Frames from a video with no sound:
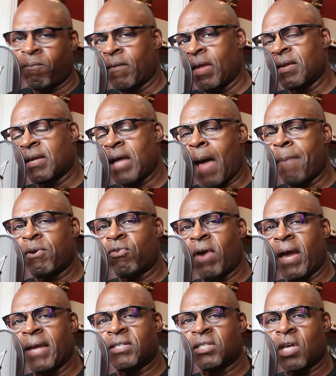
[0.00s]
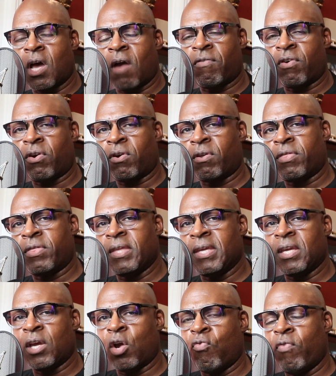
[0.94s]
And copyrights cover
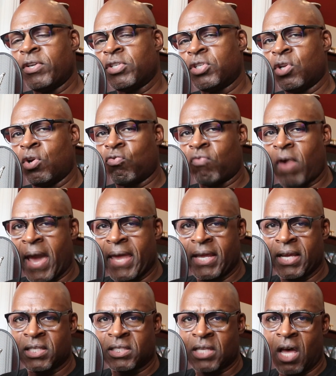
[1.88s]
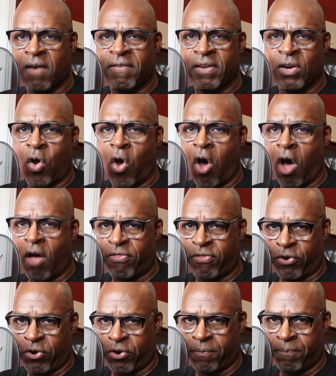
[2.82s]
the original writings of an
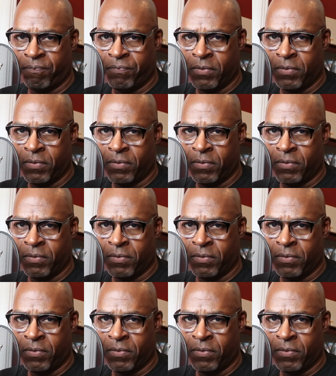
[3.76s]
author.